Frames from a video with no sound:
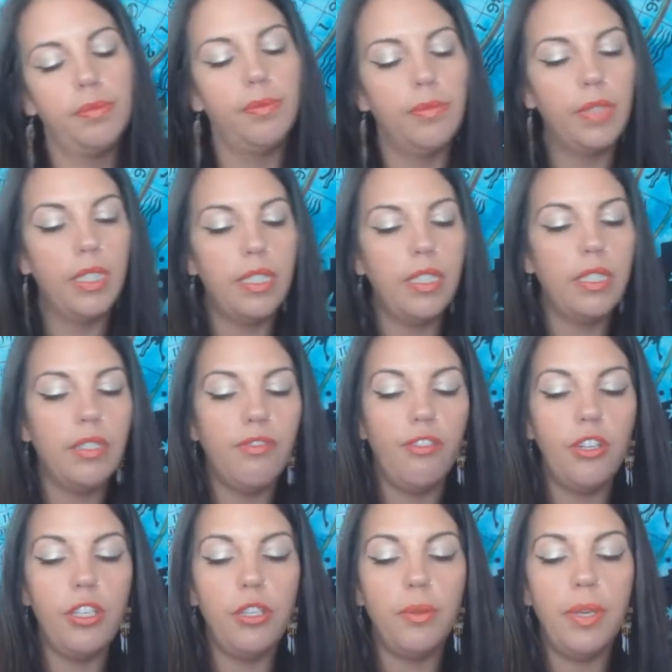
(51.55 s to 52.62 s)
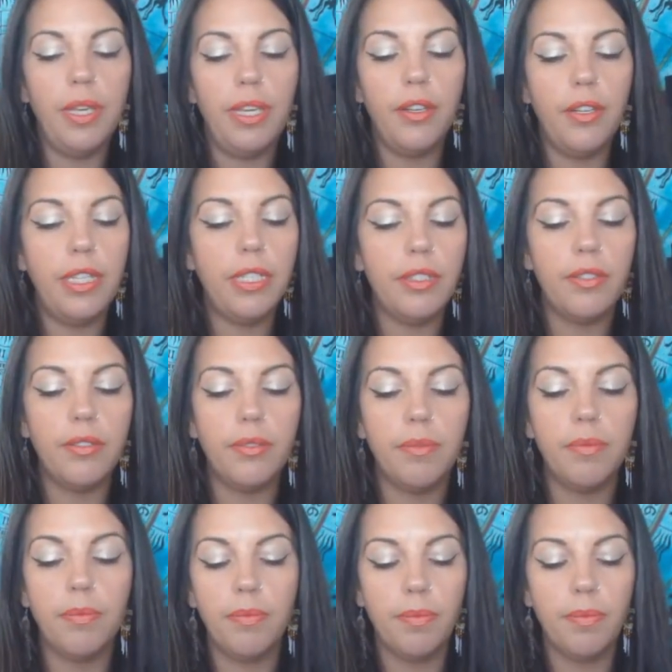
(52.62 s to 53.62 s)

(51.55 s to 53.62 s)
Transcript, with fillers: This is for you, Aries.